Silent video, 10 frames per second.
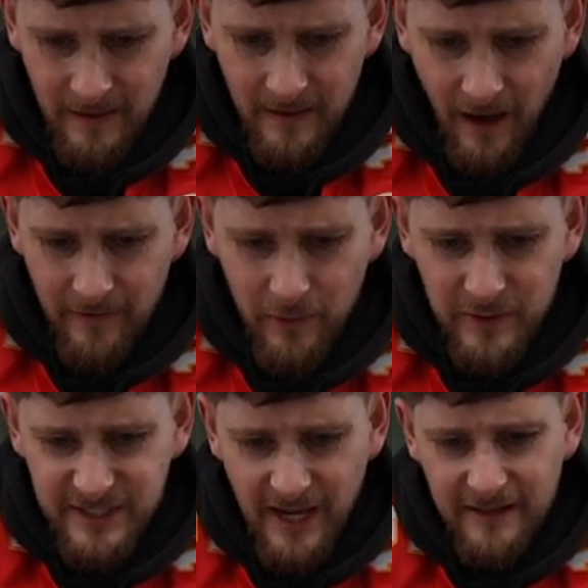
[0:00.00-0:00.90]
Yeah, I've
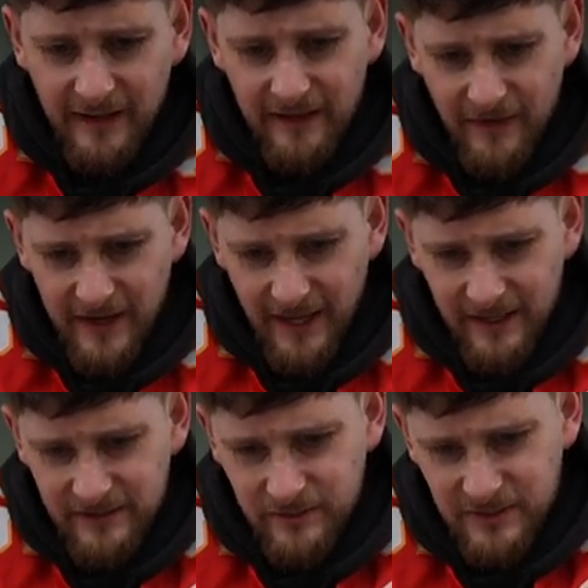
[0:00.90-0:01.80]
always said, like, if I get
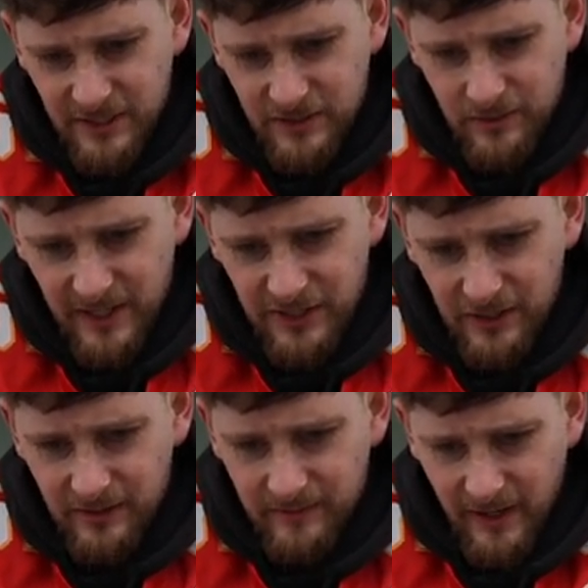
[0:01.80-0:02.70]
into a
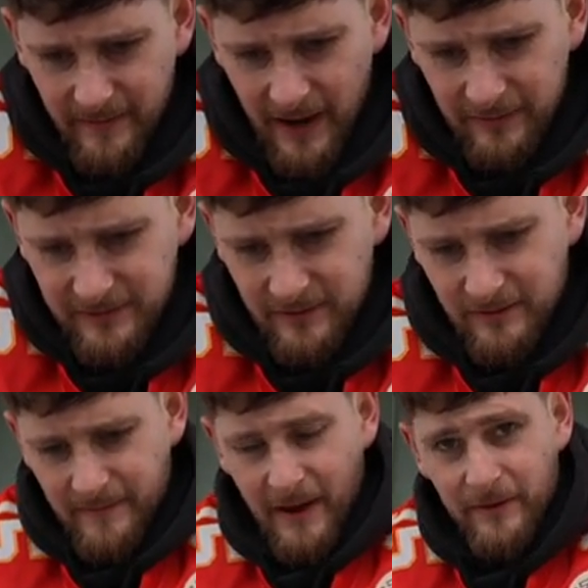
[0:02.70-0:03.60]
situation when I'm out
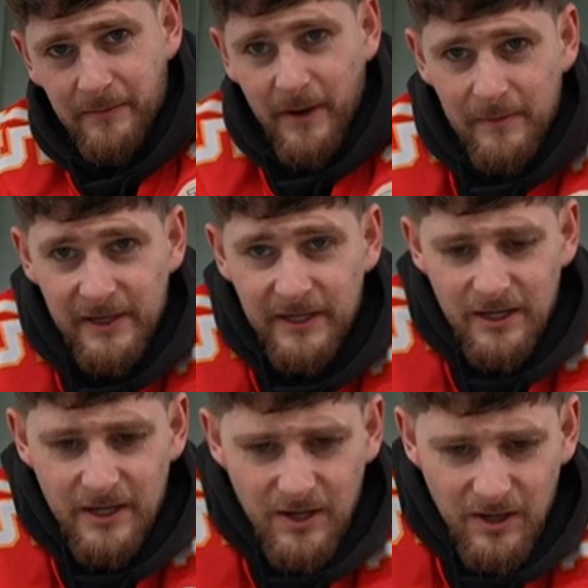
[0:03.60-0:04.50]
and about in public
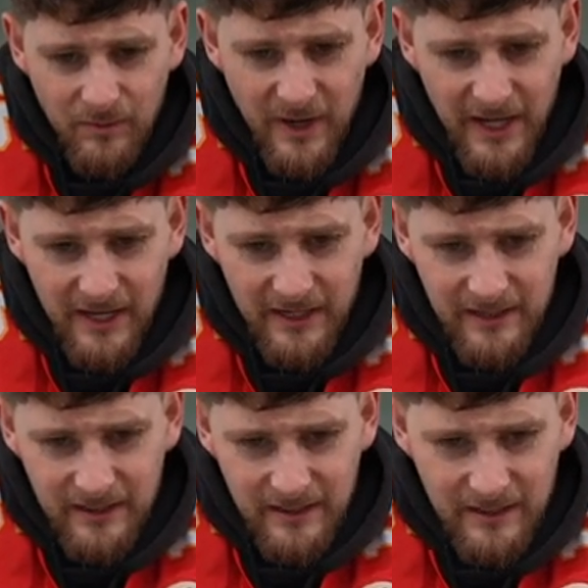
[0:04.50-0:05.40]
where,
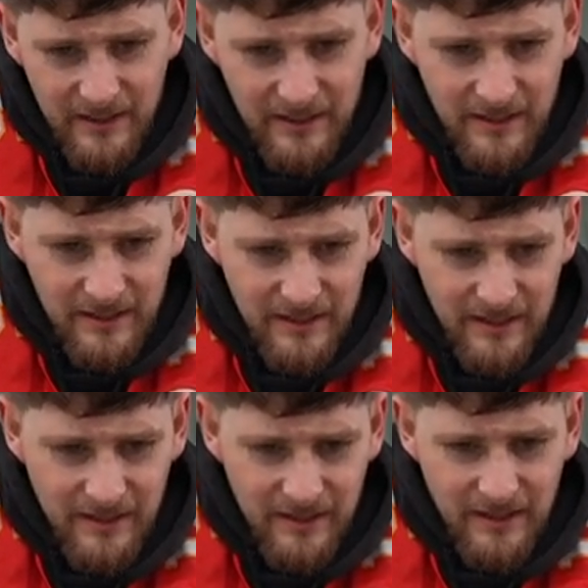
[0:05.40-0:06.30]

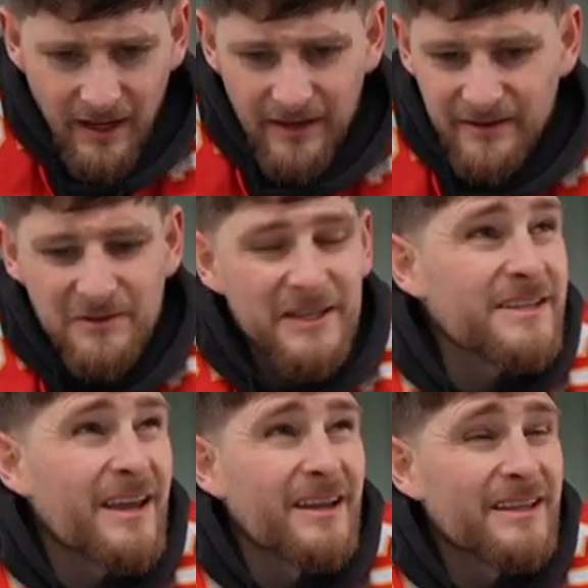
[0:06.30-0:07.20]
I don't know, let's
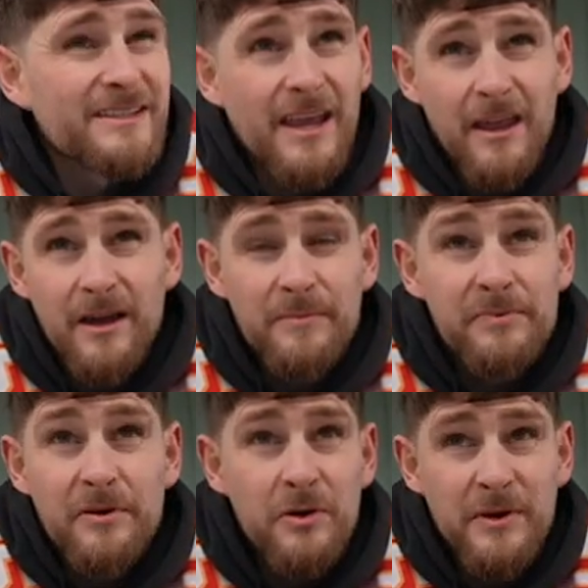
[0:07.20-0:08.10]
say a
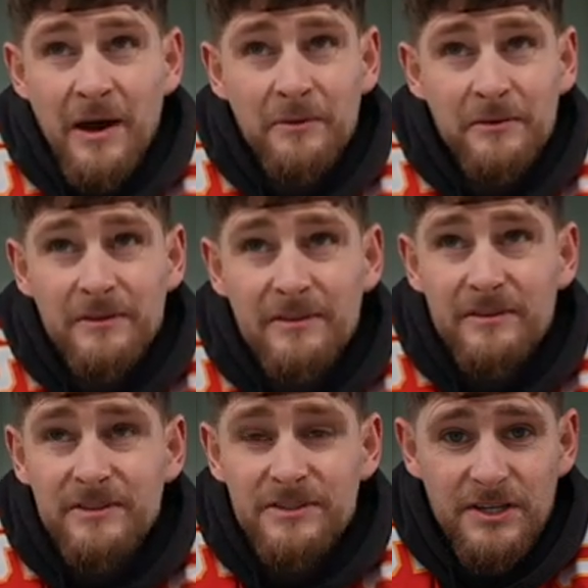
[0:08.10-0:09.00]
pronoun
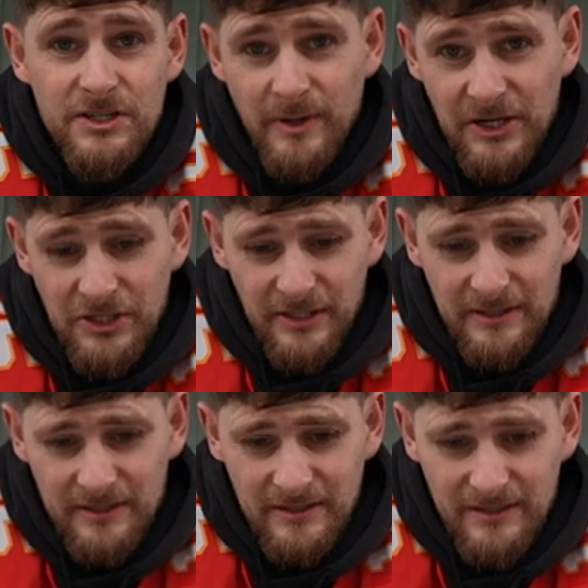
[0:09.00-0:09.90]
situation,
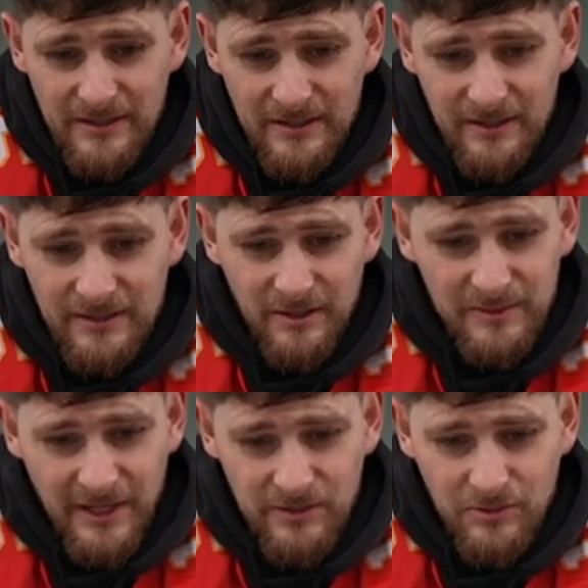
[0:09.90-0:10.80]
and
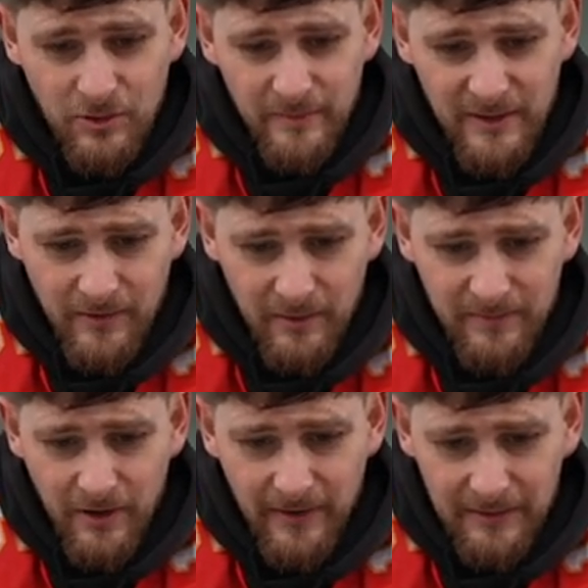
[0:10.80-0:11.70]
someone's like, you called me the wrong
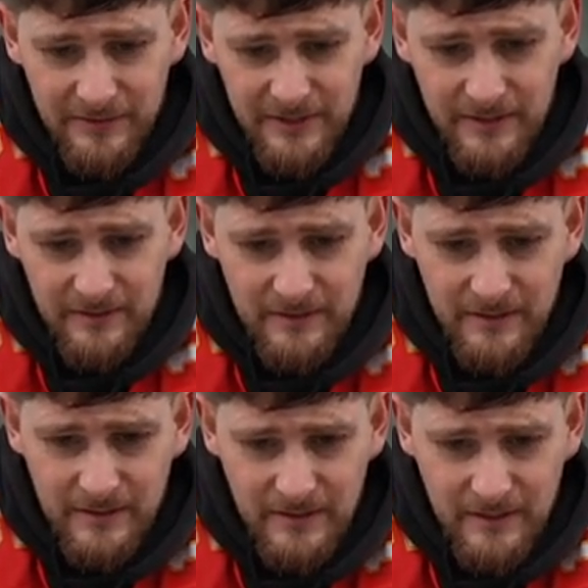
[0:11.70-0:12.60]
pronouns,
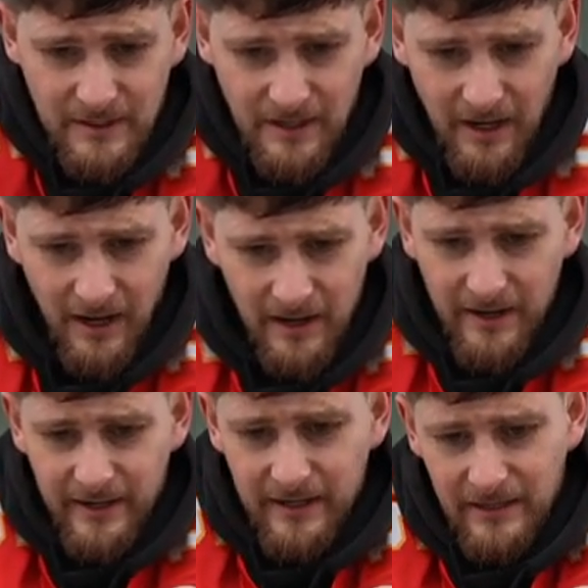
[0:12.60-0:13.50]

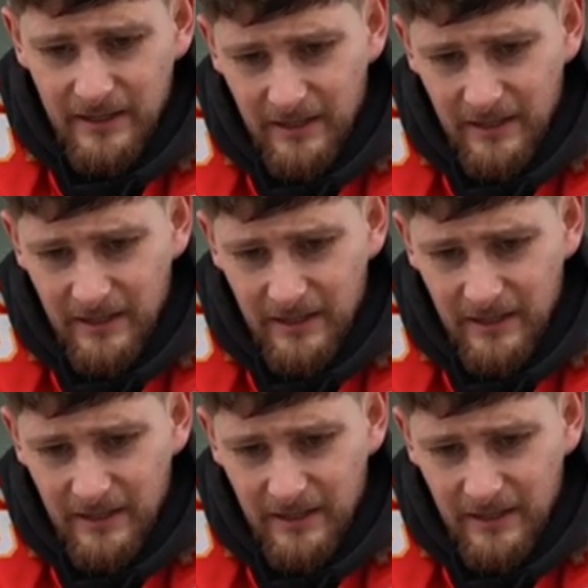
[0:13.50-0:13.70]
I'm